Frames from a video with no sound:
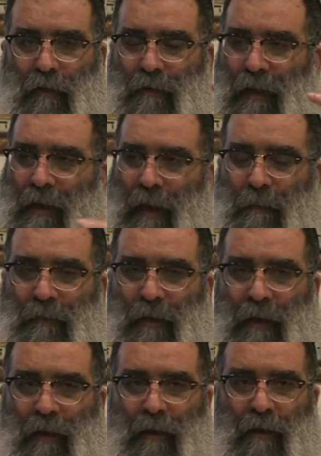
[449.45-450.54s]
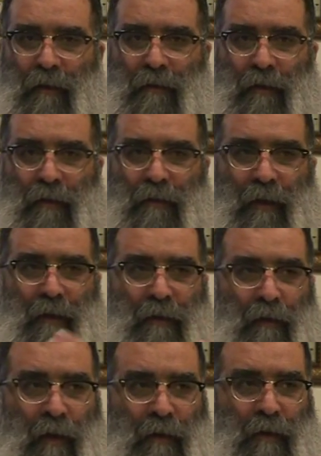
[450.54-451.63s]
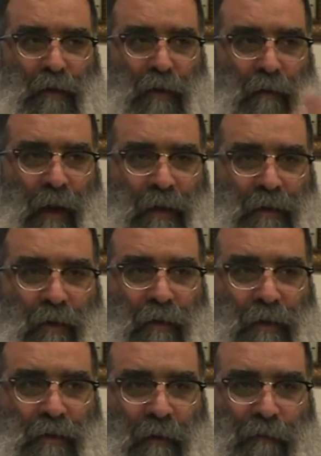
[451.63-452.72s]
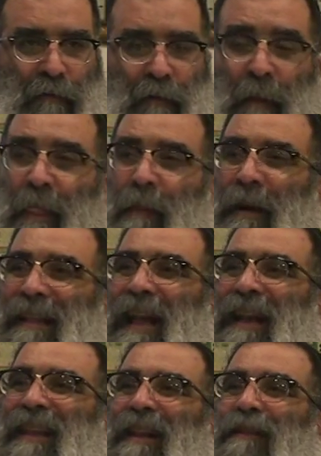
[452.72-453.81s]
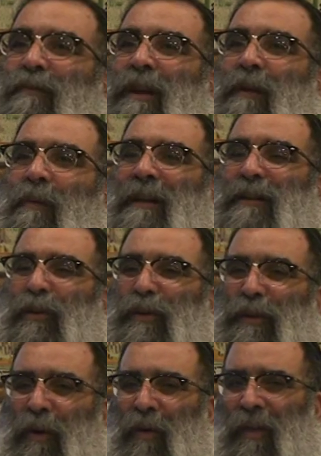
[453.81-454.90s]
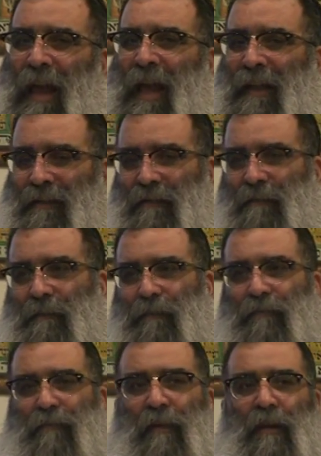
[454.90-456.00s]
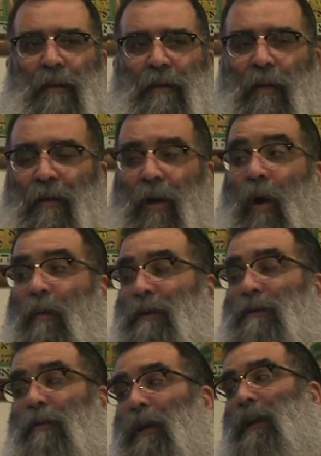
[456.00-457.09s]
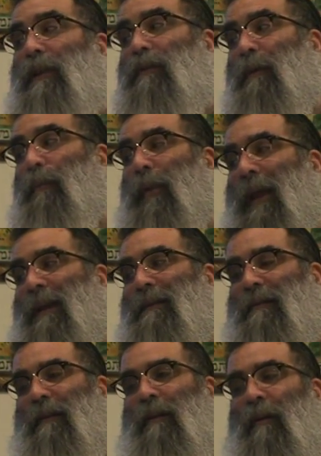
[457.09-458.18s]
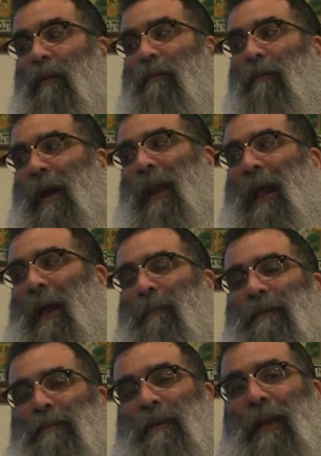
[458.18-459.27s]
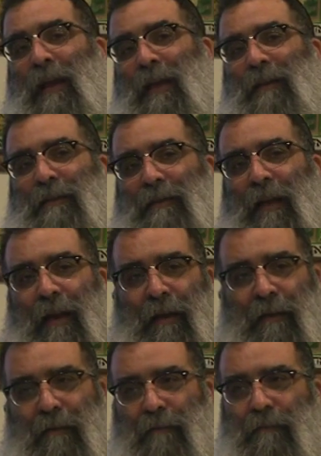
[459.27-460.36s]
They kept the, the, they learned the Torah and so on and so forth. But they didn't really want to do that. They were always looking into the plate of what happens on the other side.